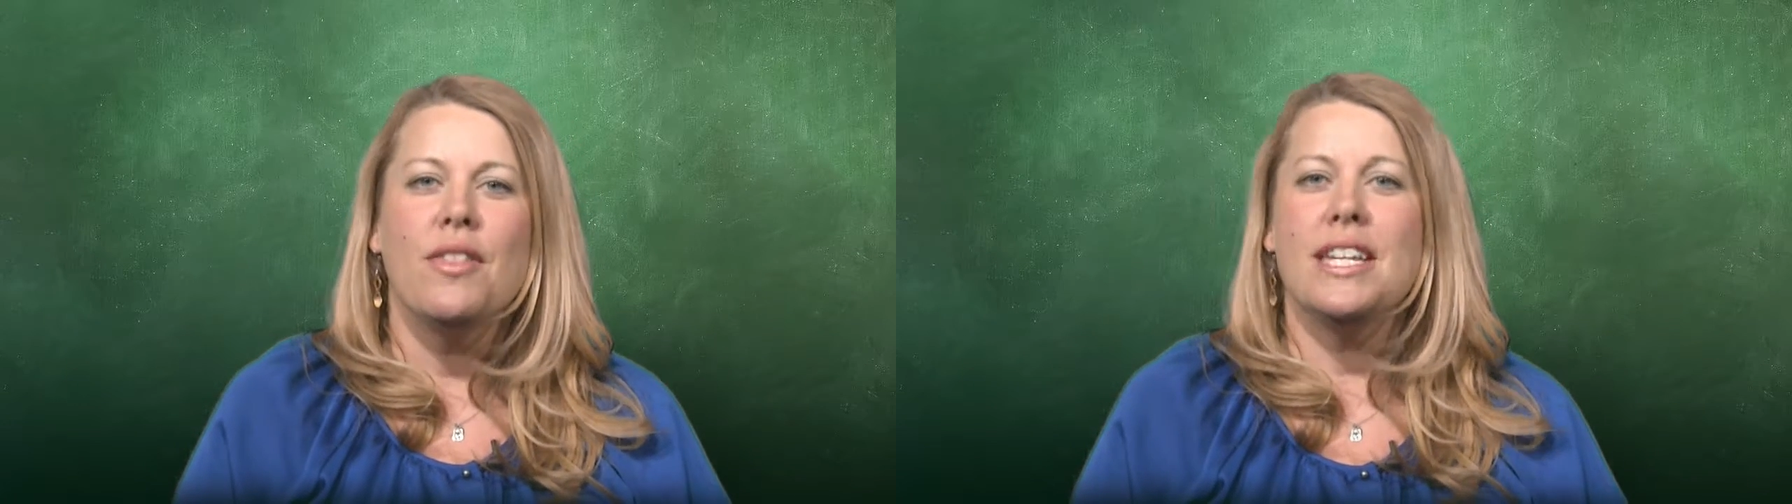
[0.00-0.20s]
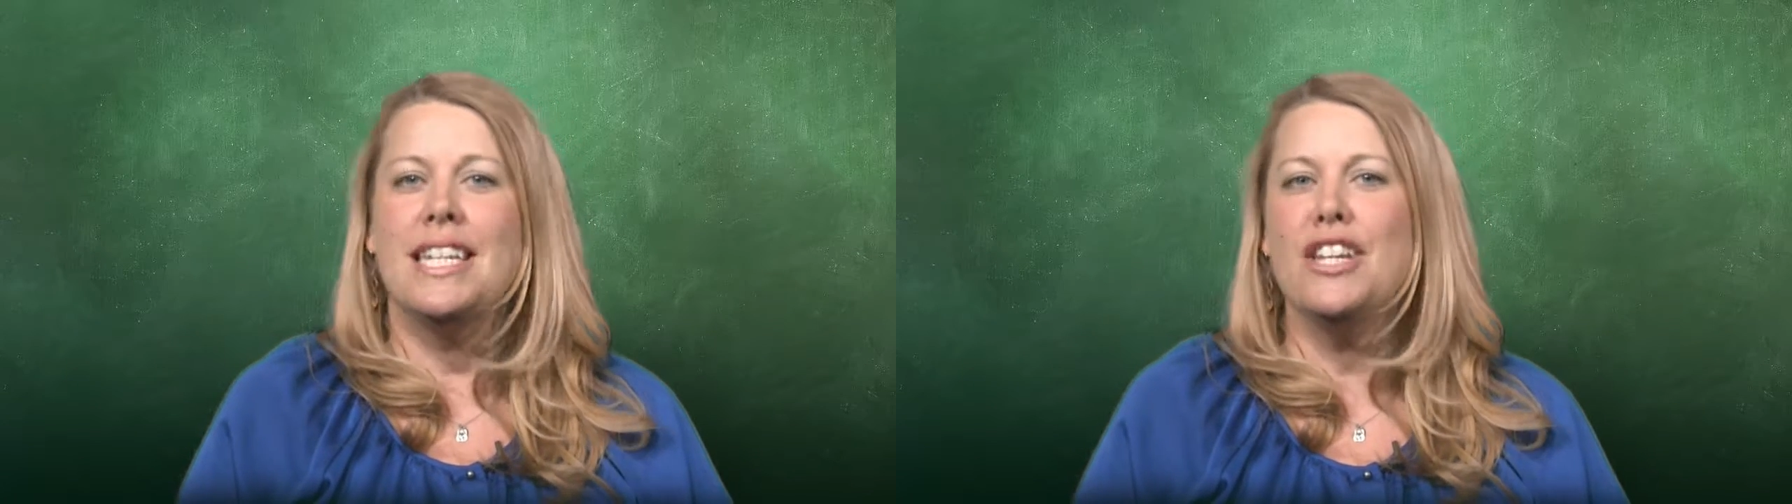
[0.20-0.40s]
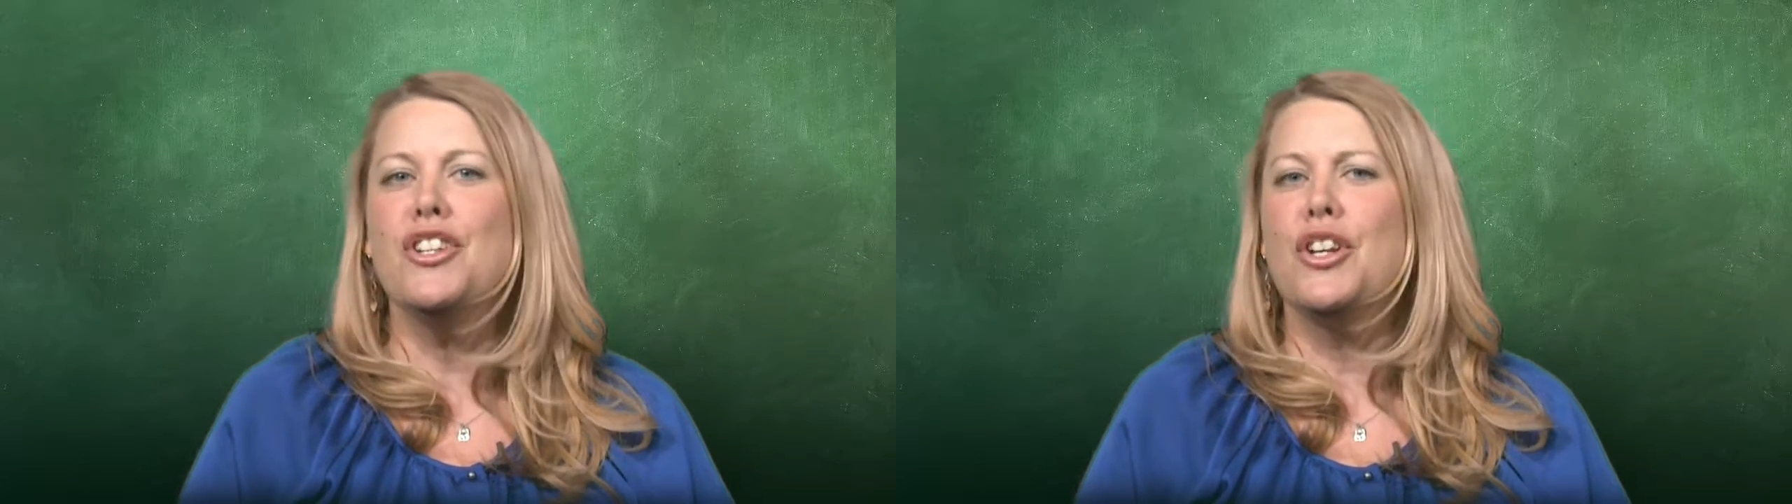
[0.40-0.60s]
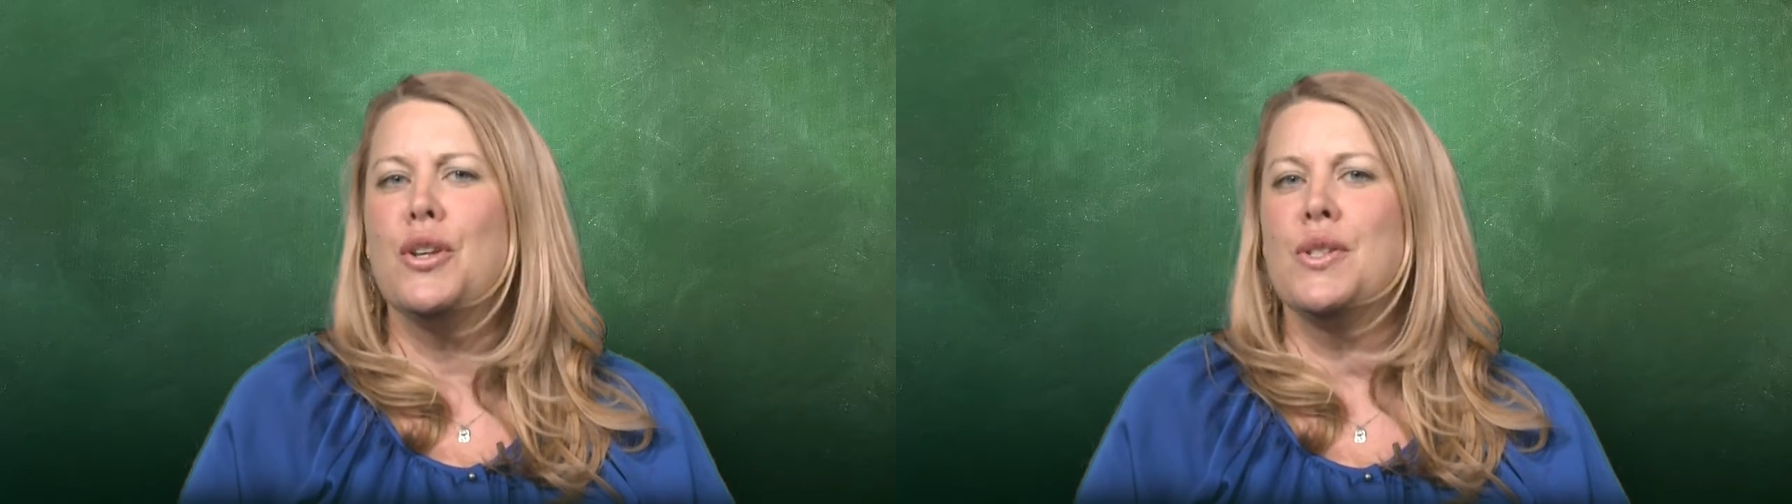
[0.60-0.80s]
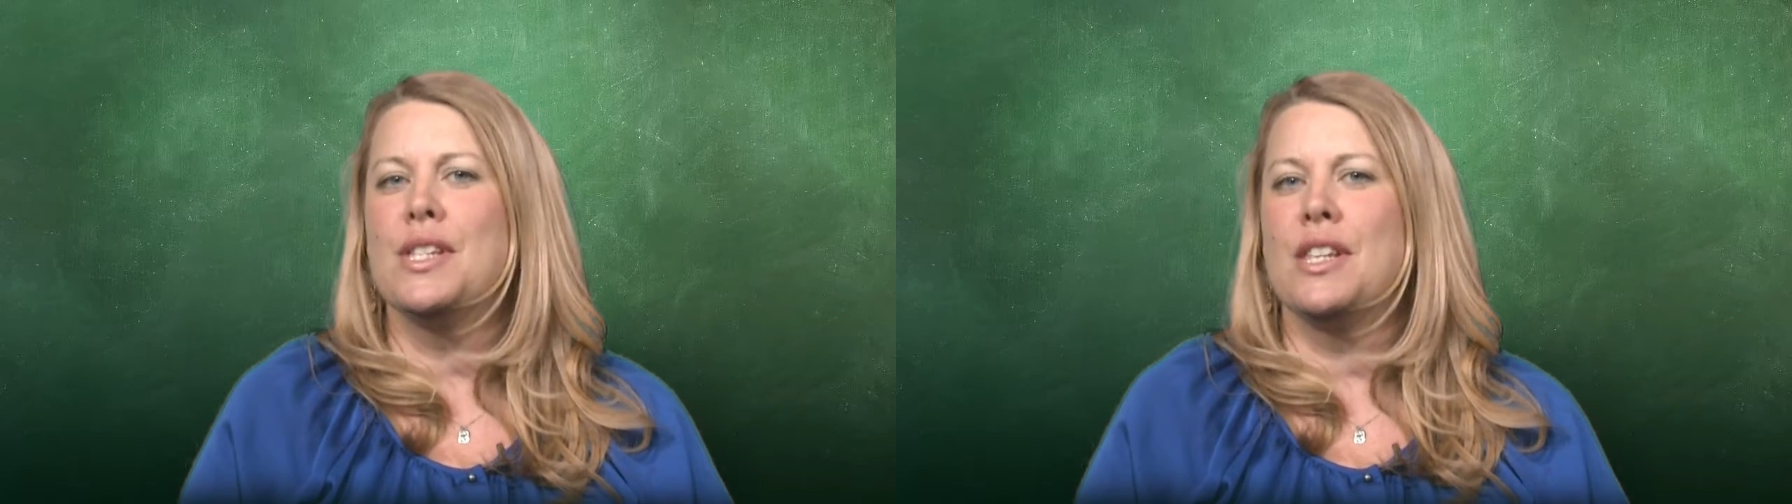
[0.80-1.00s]
the teacher
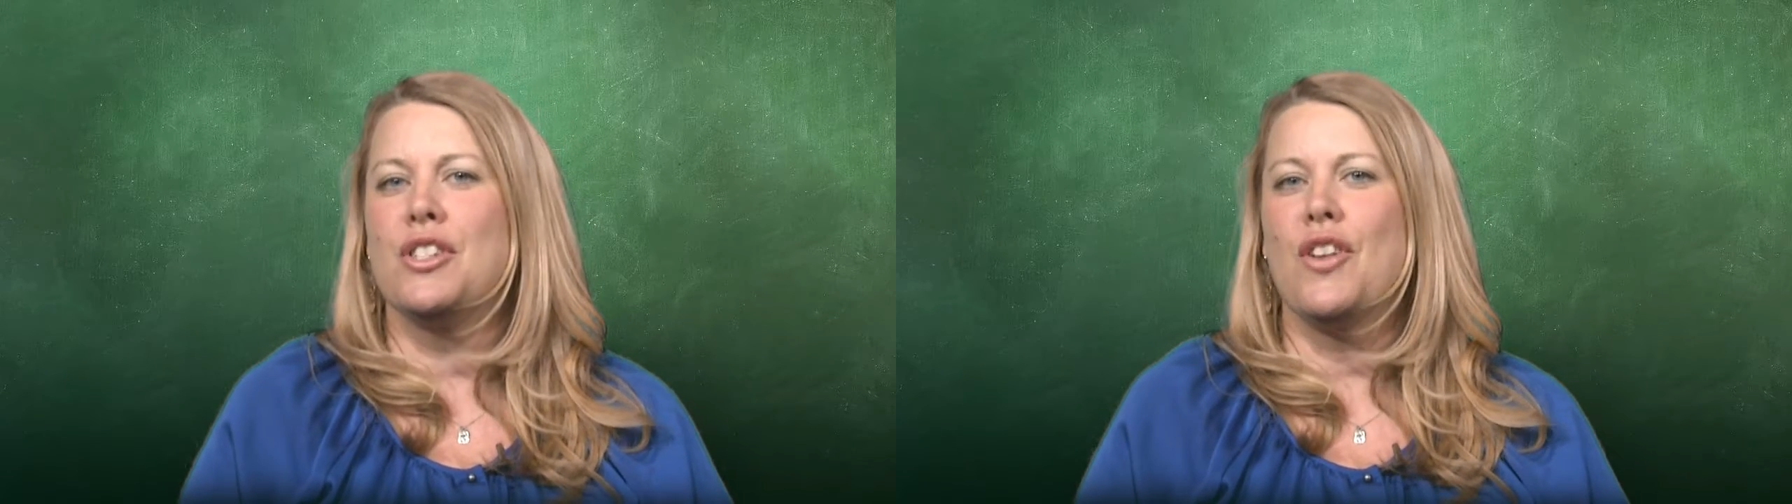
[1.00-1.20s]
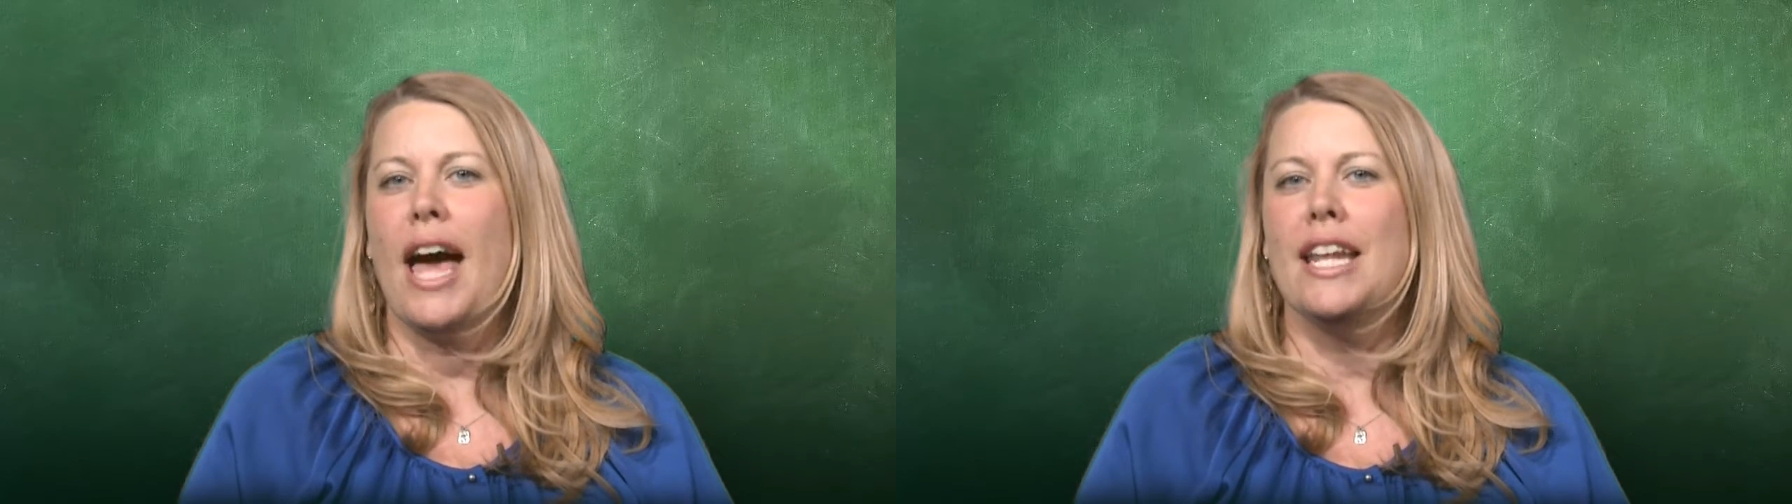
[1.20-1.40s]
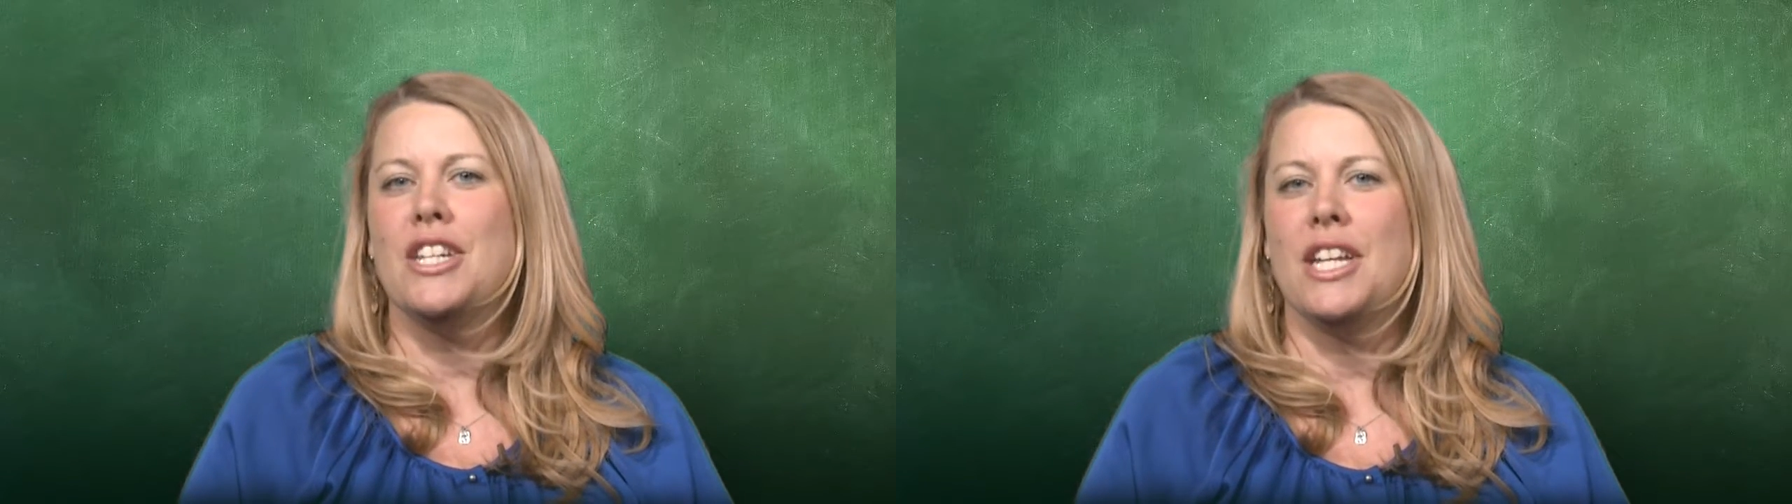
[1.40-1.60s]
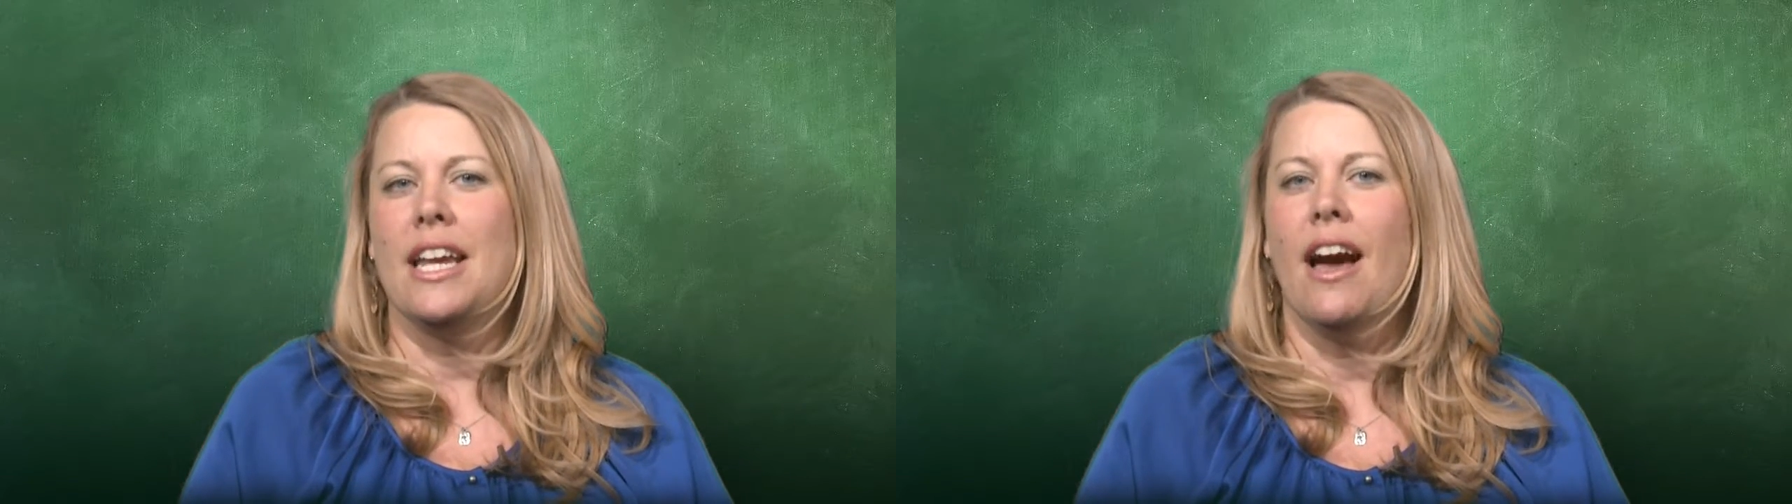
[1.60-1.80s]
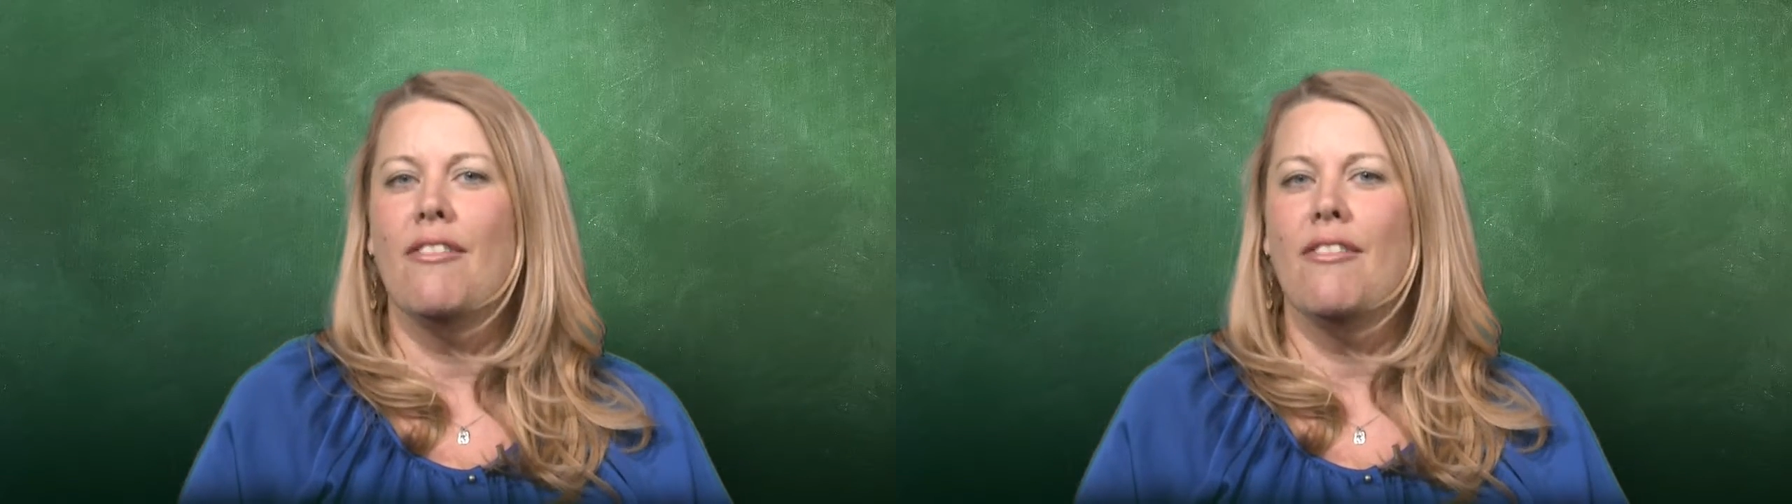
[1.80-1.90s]
uses the strategy